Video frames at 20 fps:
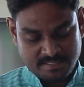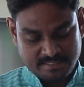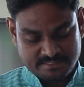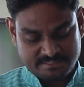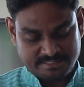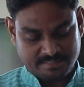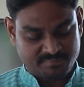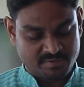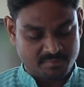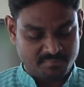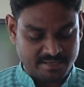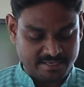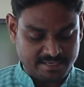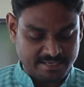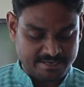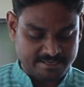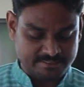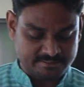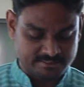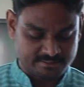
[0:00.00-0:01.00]
Step number
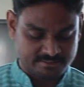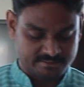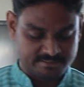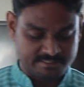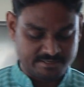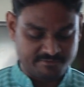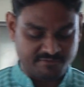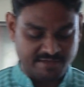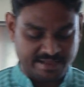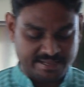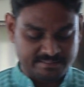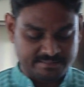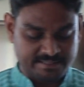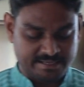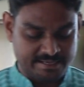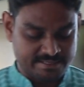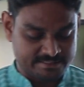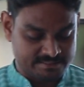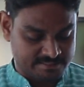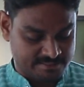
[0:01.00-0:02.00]
8, define the
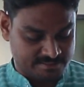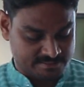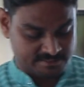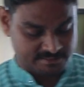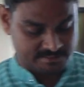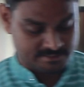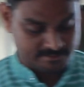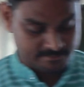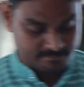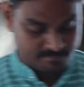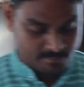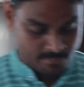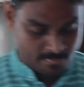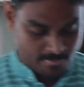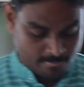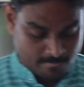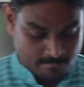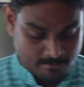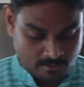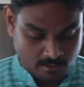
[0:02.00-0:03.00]
ethics
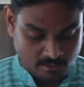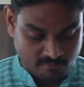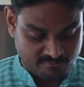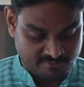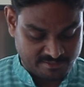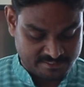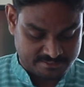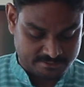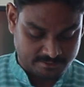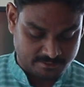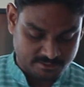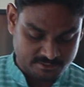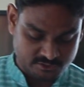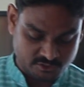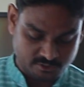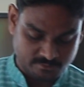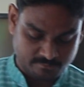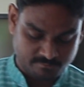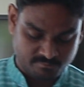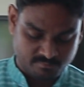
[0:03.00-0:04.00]
of research.
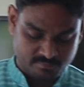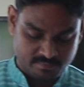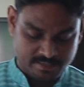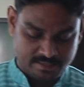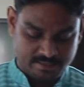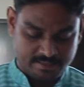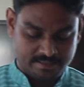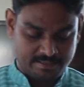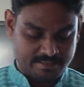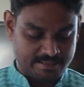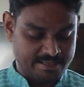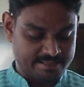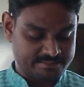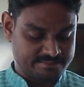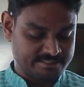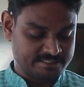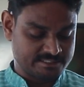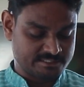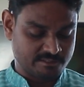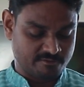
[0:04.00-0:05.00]

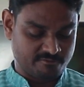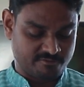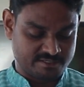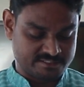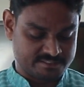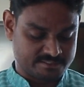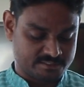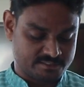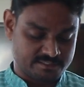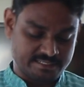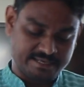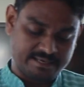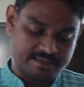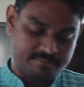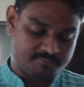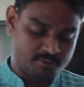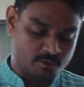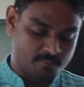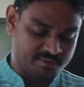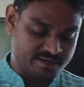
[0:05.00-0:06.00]
Ethics of research, like
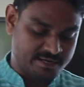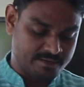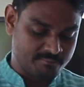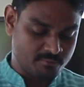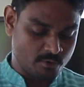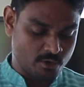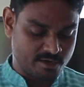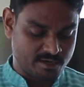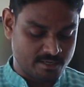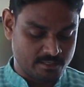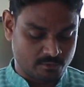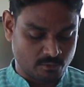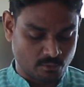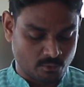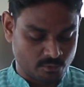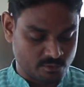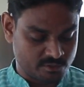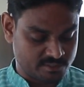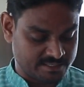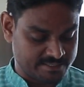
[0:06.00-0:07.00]
appropriate moral
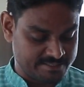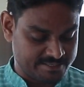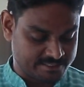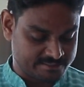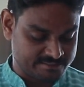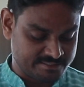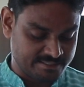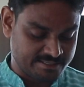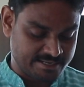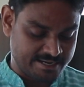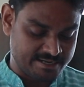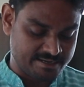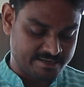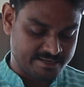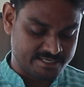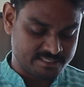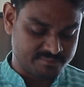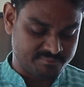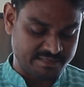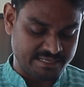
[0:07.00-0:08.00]
code, conducting
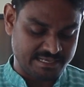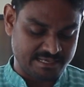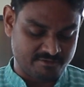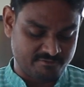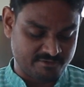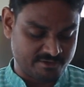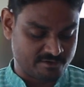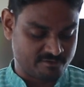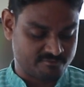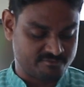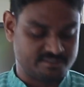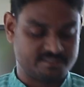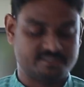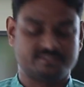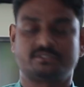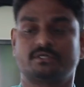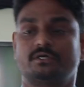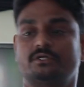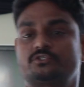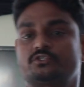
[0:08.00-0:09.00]
guidelines, behavior of the
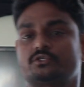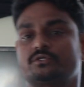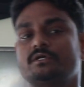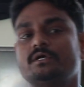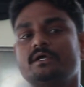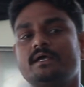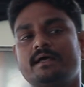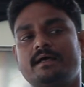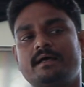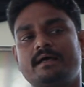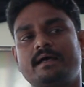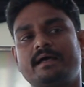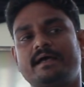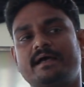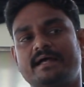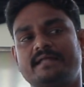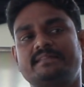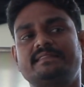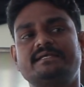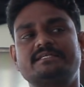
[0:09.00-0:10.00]
researcher.
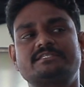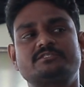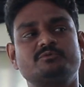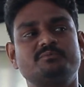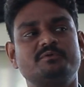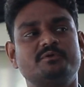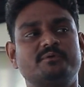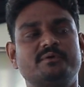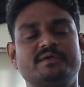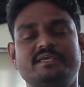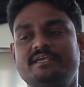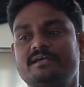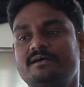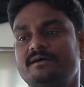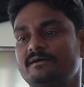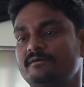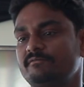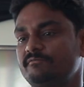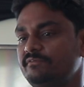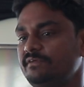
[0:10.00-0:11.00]
Ethics to be over
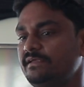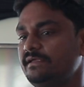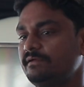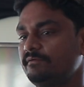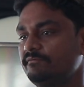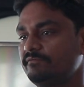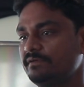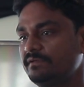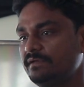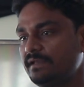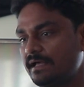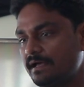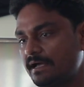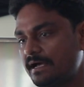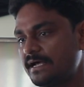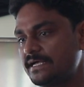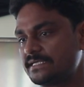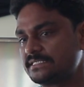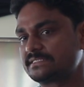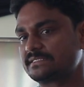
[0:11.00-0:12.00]
here, we will
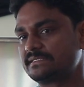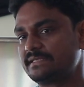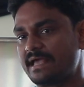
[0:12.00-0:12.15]
ask